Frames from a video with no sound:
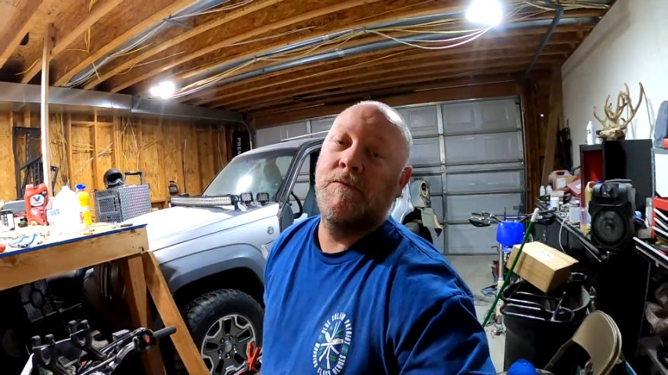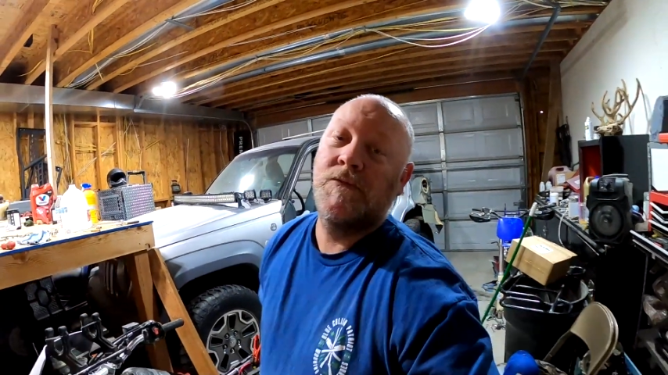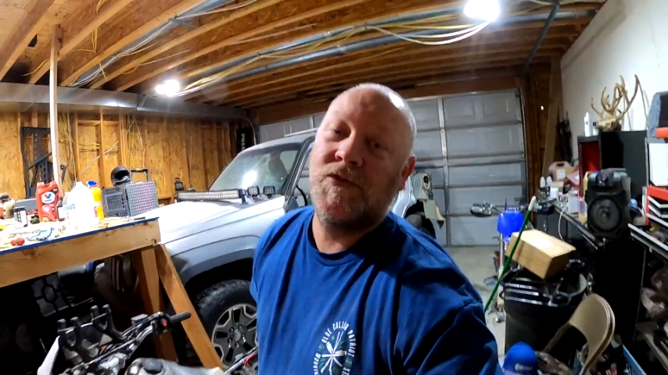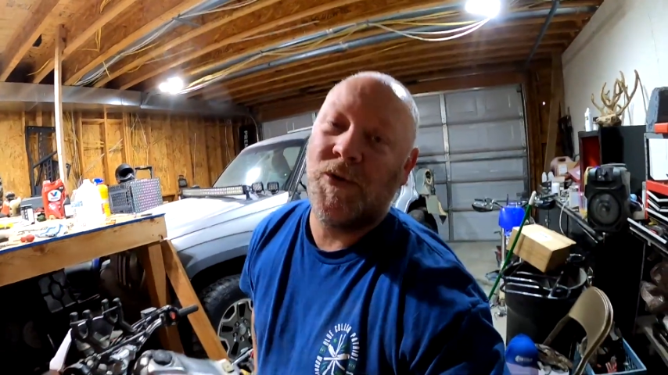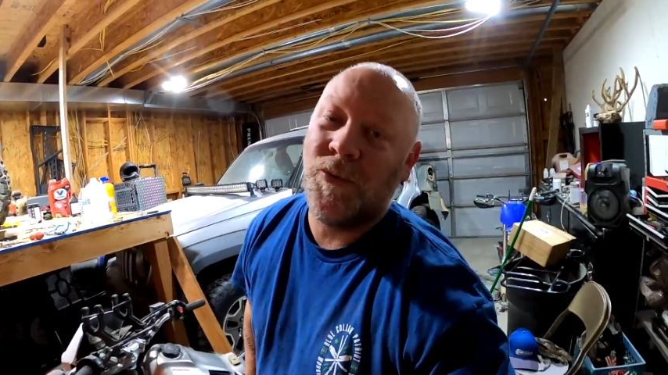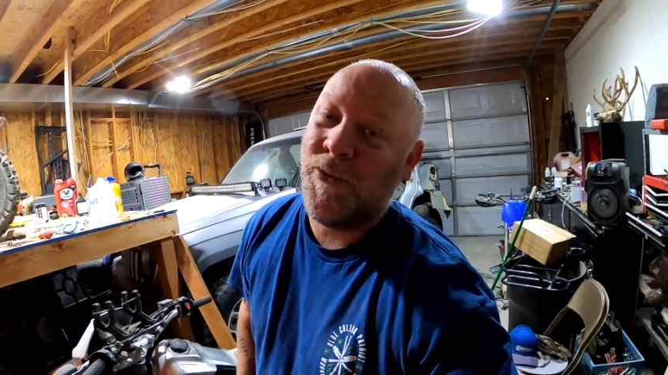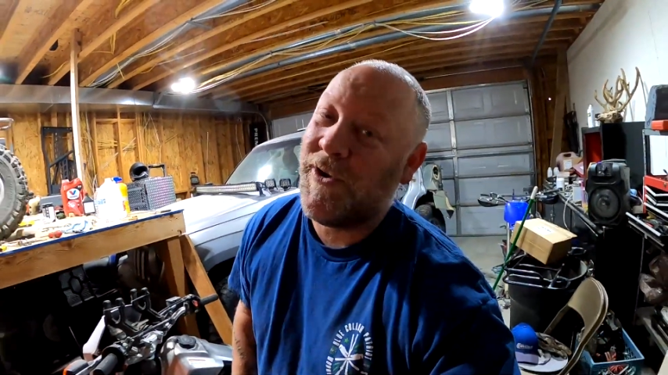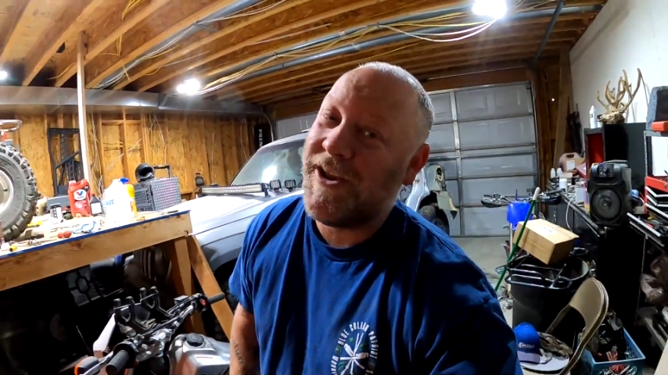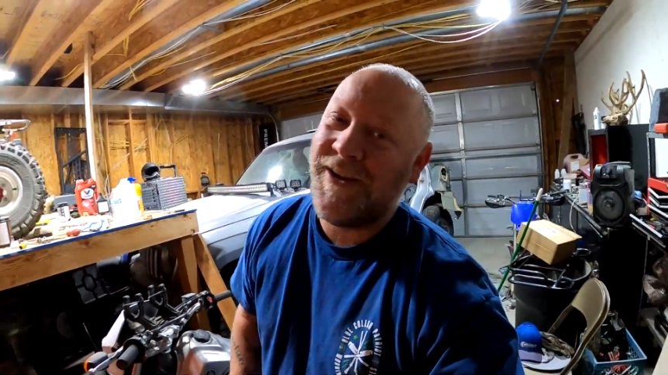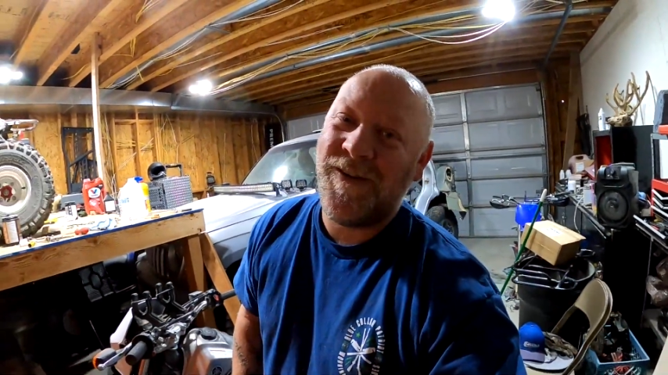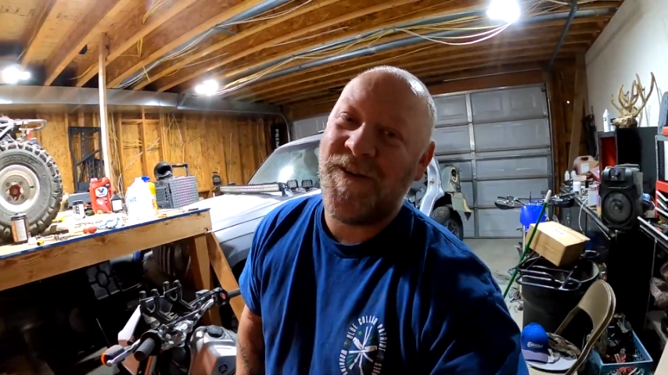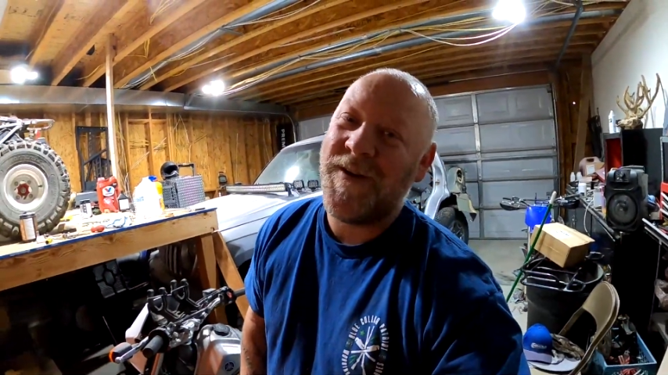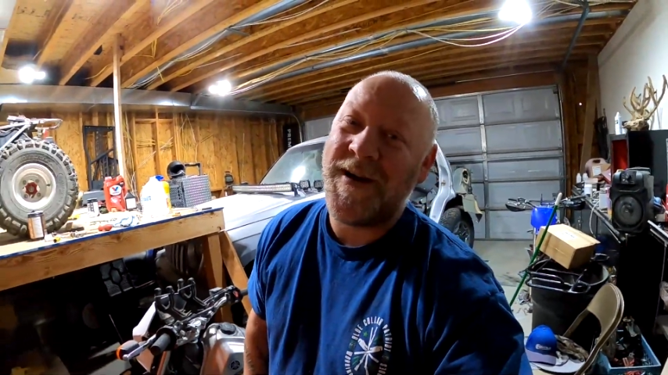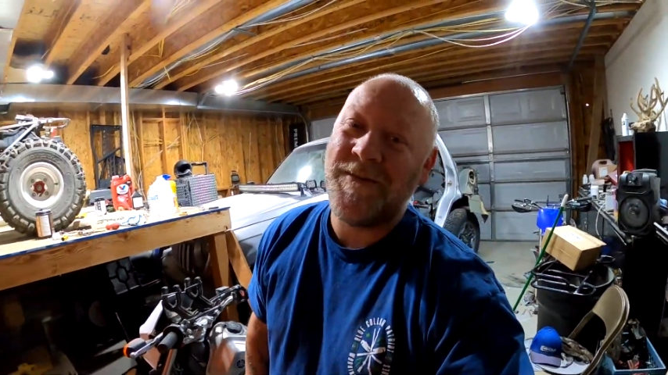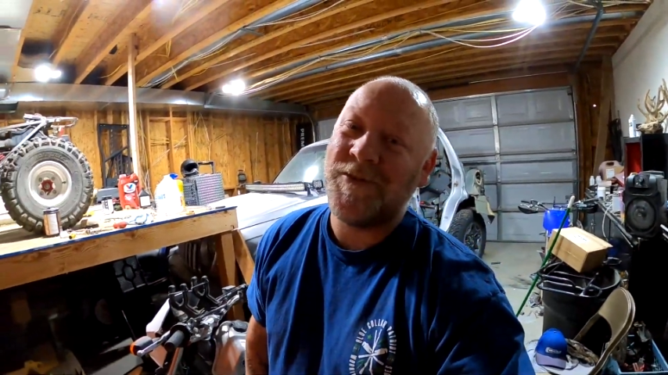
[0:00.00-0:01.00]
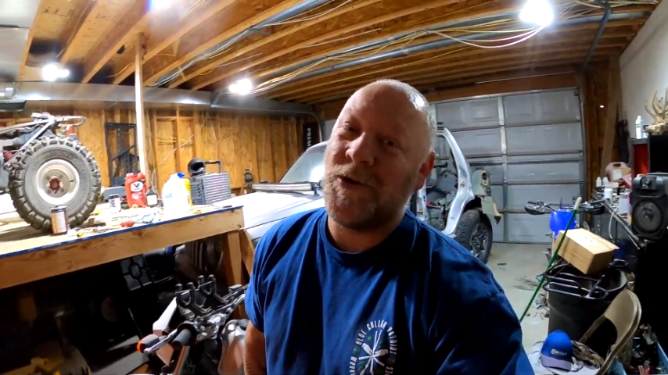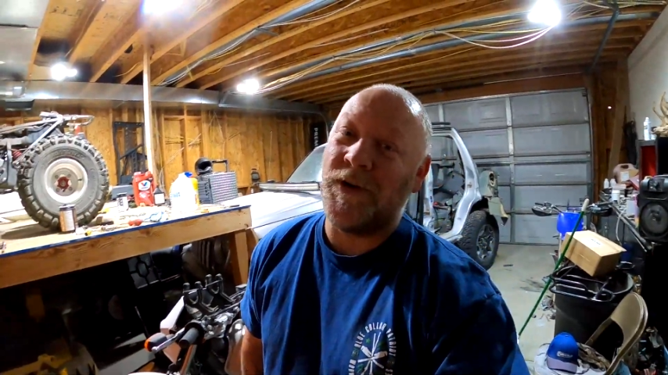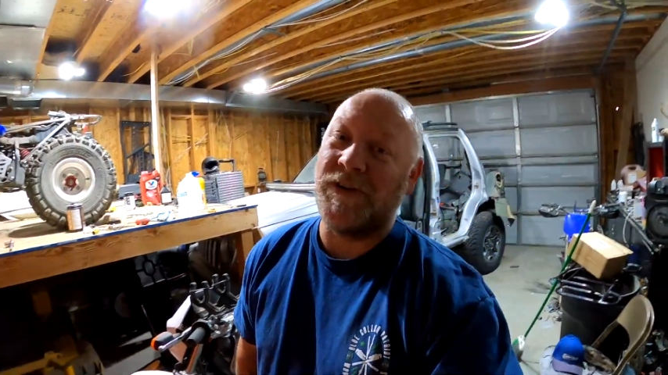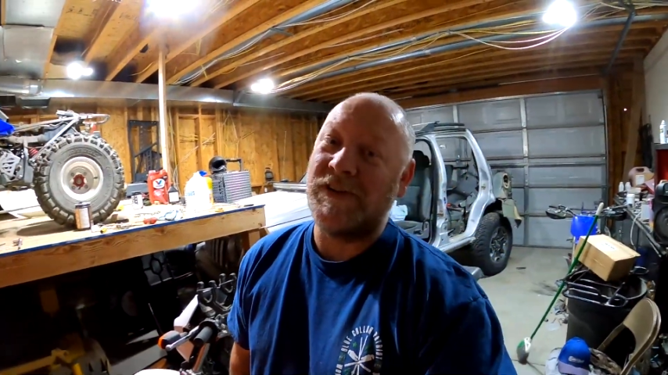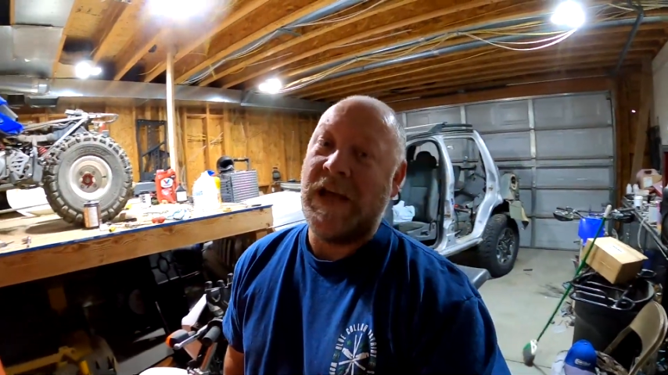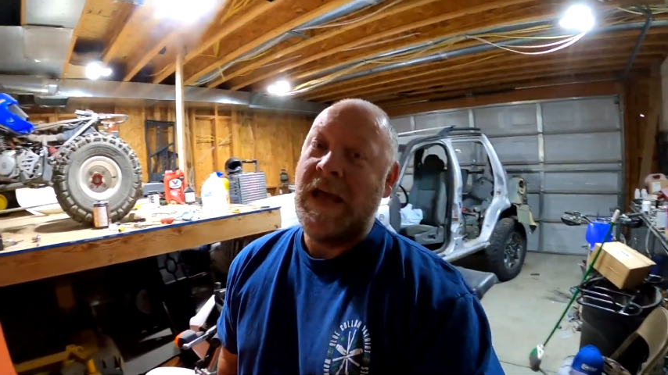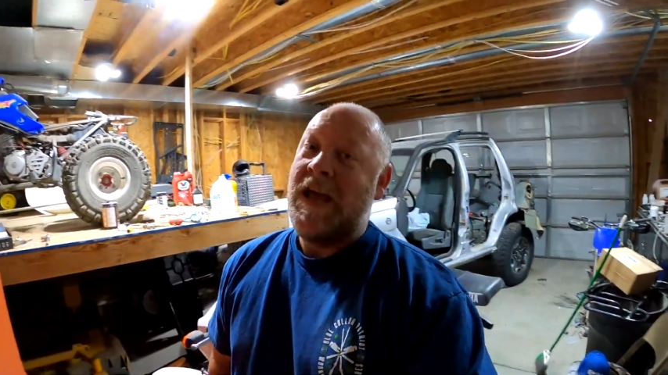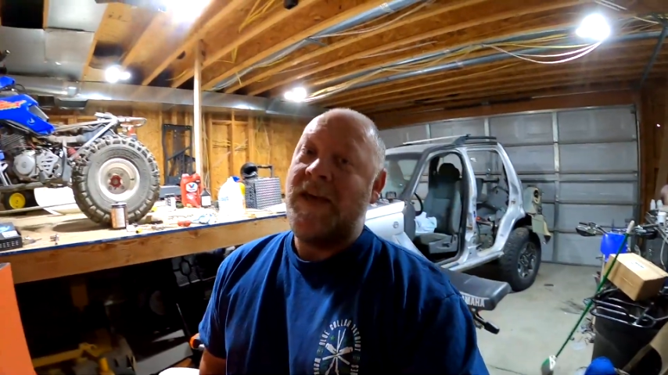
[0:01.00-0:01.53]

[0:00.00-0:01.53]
So we don't have doors.